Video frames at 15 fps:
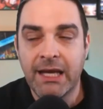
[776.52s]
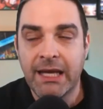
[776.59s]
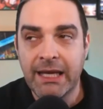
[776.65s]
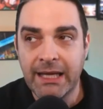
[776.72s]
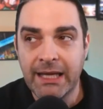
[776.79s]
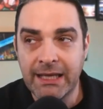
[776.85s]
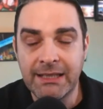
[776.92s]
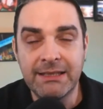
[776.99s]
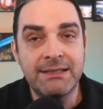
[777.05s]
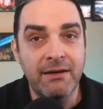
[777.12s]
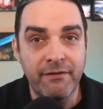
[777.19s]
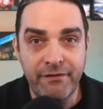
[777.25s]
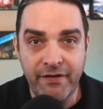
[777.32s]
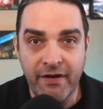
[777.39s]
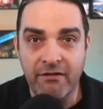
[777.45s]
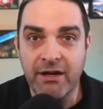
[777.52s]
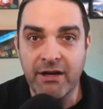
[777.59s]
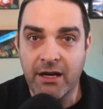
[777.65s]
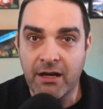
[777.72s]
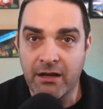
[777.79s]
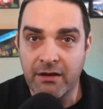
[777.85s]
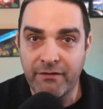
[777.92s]
is very
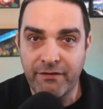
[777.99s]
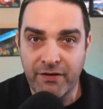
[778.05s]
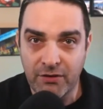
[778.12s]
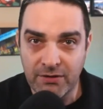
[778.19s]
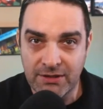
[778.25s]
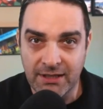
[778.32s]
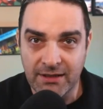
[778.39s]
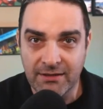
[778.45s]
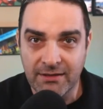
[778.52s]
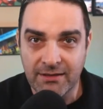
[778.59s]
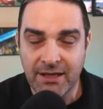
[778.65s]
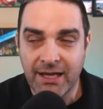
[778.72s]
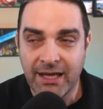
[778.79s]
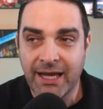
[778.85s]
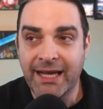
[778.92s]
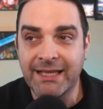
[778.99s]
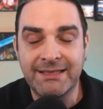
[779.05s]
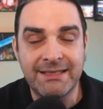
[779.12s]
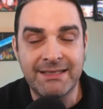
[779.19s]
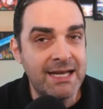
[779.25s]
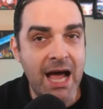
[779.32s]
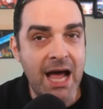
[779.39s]
confusing. It's
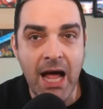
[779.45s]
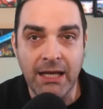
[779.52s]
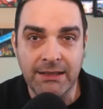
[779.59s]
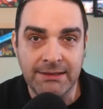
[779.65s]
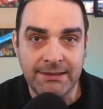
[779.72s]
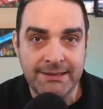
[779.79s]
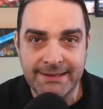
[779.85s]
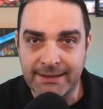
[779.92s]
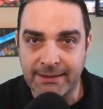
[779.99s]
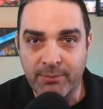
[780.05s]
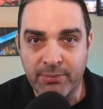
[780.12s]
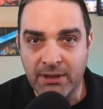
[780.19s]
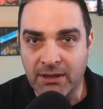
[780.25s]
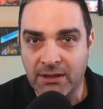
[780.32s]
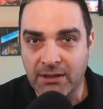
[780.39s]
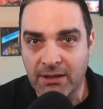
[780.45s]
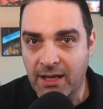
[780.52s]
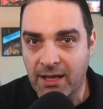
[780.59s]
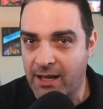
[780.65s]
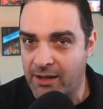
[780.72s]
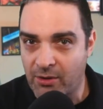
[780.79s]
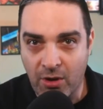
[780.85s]
not simple
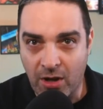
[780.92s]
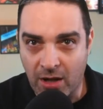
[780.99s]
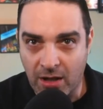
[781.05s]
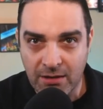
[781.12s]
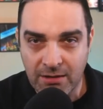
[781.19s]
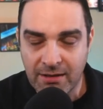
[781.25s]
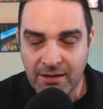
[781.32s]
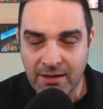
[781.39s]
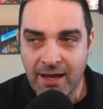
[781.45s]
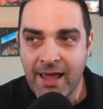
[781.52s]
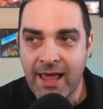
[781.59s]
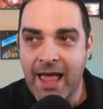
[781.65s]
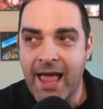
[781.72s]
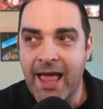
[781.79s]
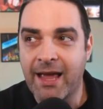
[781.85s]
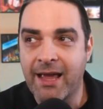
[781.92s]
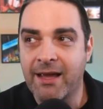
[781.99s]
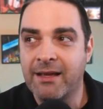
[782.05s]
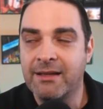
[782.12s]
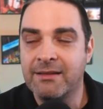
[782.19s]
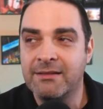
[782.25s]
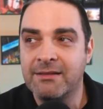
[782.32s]
at all.
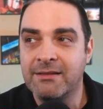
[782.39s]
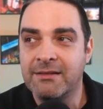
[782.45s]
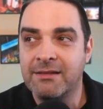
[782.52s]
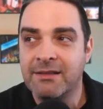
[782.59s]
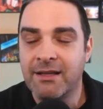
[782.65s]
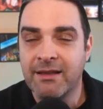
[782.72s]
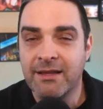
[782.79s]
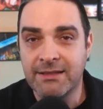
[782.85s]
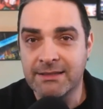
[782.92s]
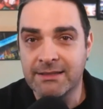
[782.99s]
And this is